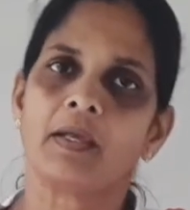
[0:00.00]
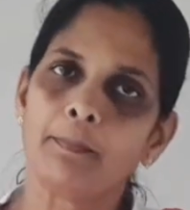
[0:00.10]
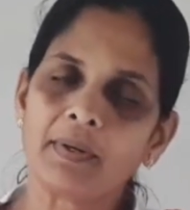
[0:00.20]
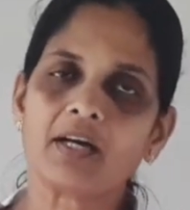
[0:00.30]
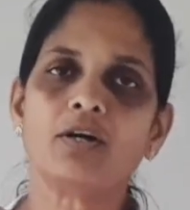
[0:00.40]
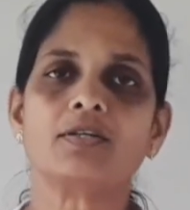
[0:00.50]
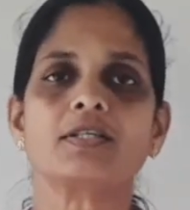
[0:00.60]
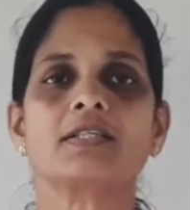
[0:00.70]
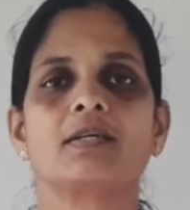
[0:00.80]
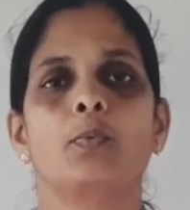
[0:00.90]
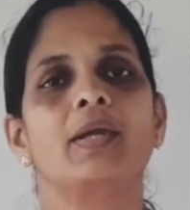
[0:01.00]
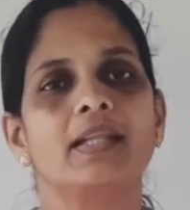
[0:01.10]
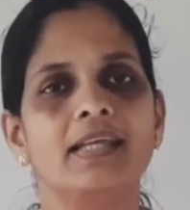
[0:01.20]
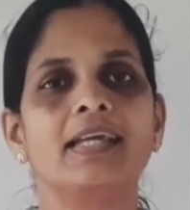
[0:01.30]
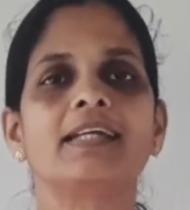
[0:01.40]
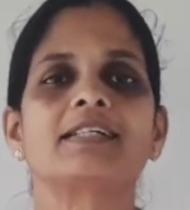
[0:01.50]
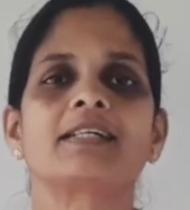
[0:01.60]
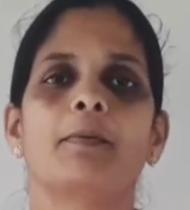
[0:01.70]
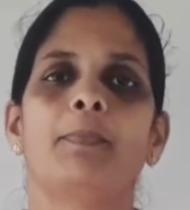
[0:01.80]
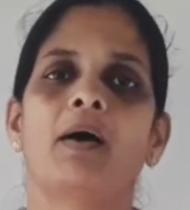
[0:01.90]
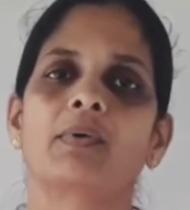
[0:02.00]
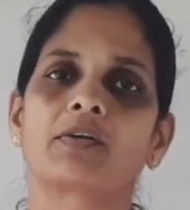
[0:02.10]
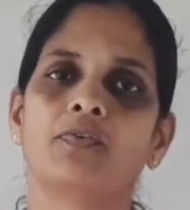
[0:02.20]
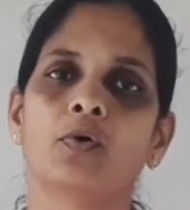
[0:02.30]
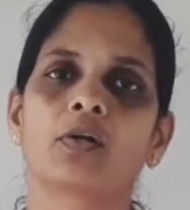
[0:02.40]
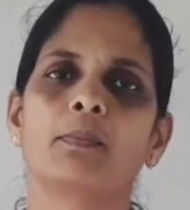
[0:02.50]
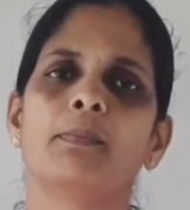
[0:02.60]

because we need power for